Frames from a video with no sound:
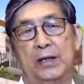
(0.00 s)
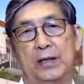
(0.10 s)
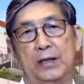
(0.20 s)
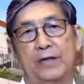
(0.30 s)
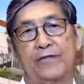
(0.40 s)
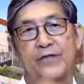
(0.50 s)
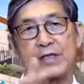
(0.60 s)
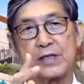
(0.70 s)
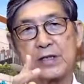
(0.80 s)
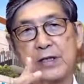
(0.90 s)
The
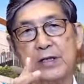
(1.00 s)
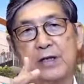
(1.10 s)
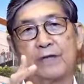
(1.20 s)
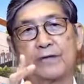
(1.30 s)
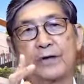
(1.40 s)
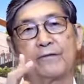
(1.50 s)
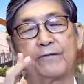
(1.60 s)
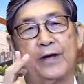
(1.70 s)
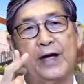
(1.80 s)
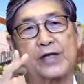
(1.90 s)
skin of the
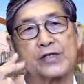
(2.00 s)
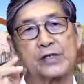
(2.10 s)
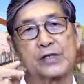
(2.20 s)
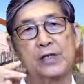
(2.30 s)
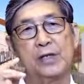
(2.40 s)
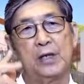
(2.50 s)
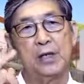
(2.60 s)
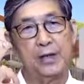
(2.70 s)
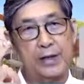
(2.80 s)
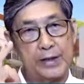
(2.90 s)
flesh
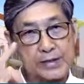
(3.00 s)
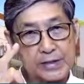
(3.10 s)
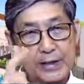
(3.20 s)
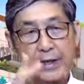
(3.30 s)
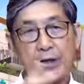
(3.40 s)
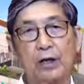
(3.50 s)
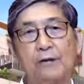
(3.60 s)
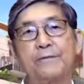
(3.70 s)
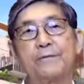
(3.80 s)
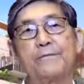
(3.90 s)
is cut
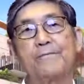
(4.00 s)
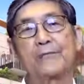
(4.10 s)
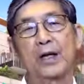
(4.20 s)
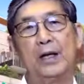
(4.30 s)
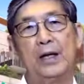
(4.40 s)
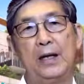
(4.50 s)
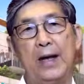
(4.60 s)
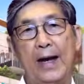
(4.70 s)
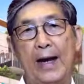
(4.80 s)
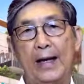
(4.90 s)
off,
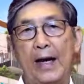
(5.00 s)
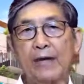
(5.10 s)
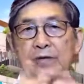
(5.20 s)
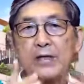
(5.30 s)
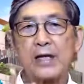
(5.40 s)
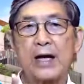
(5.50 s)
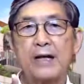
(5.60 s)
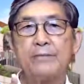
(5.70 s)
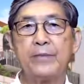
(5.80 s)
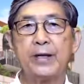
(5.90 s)
and every
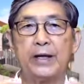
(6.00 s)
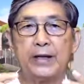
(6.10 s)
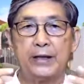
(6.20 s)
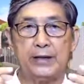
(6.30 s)
time a